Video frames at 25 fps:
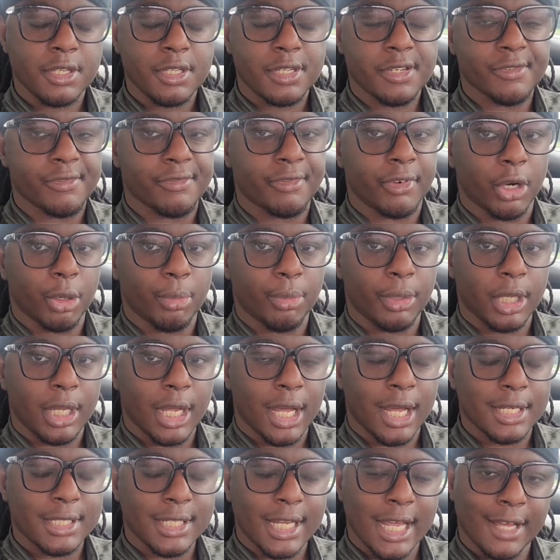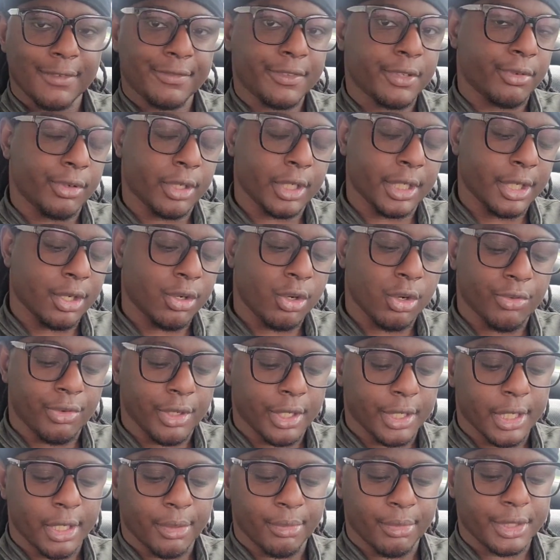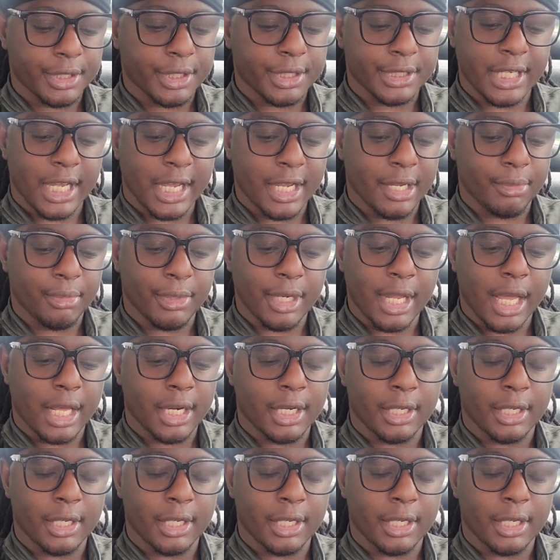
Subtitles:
to verbalize, I have to really go over the numbers because I'm